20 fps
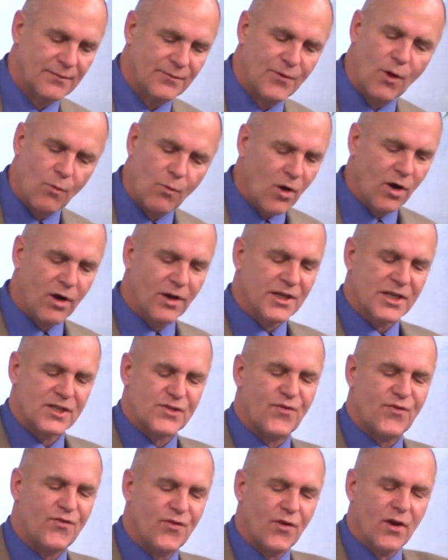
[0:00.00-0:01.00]
The world
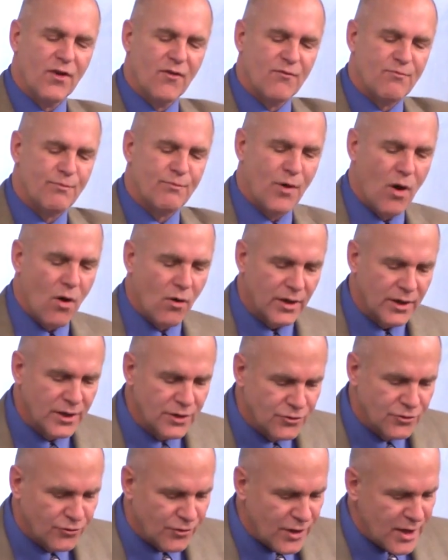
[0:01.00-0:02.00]
is full of
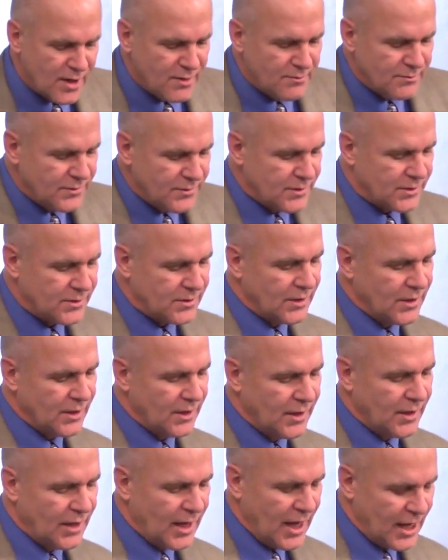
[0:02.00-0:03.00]
broken dreams
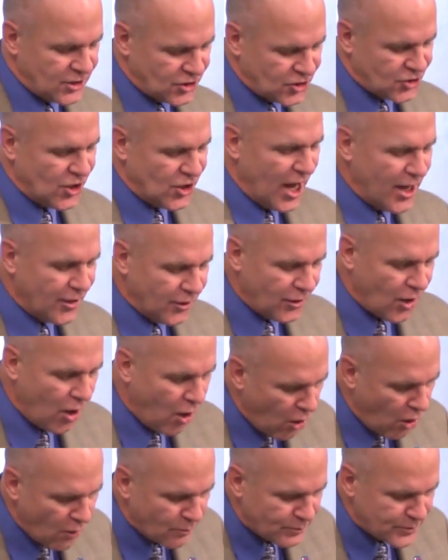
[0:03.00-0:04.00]
and shattered
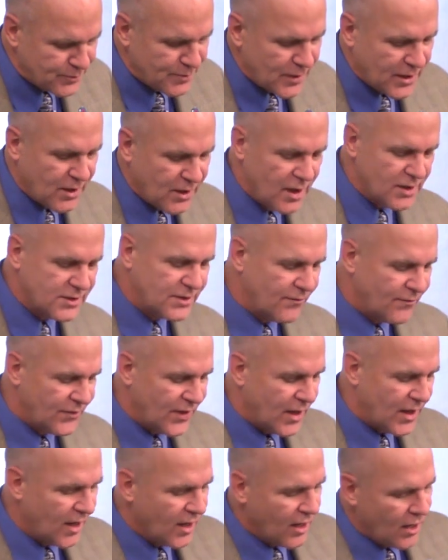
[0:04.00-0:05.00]
hopes because of
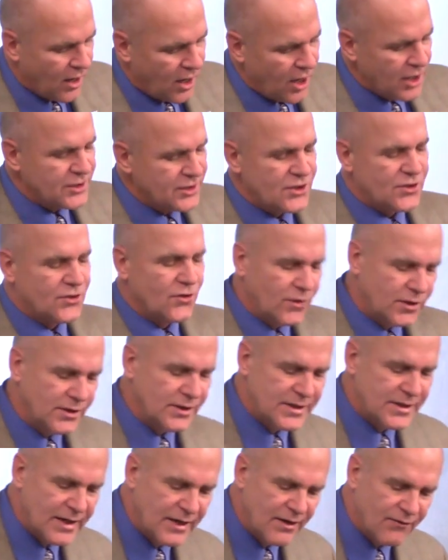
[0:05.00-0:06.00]
the
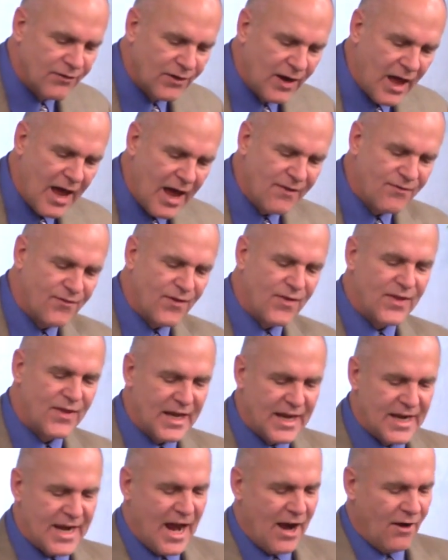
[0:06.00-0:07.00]
uncertainty of life and
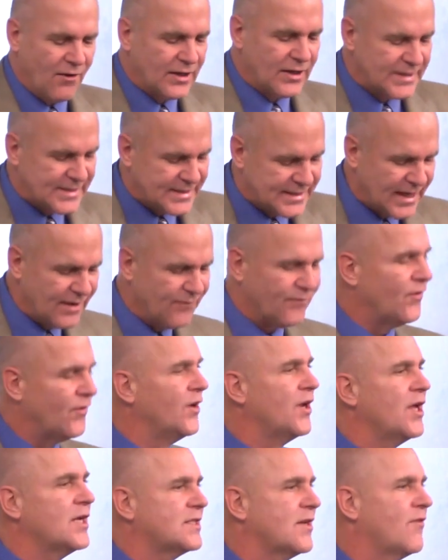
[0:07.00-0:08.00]
the inherent
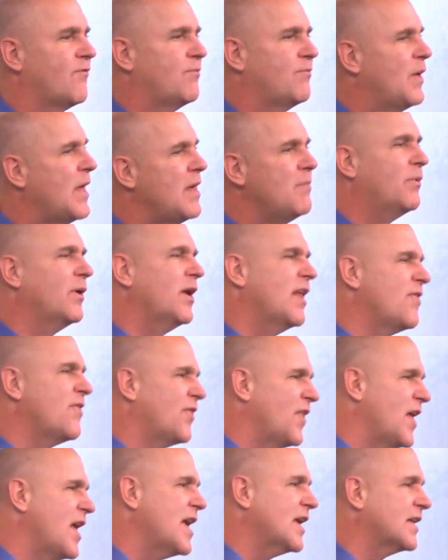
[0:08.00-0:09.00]
sinfulness of people and
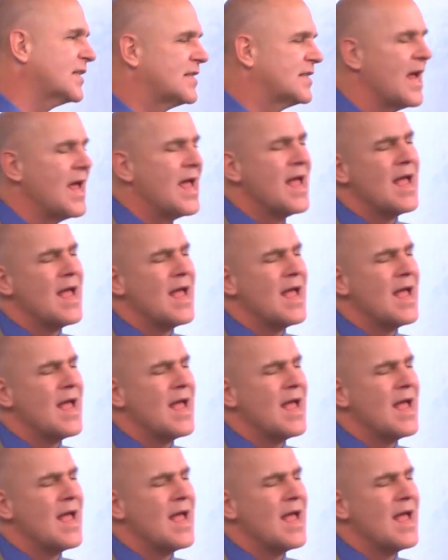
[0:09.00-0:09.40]
things.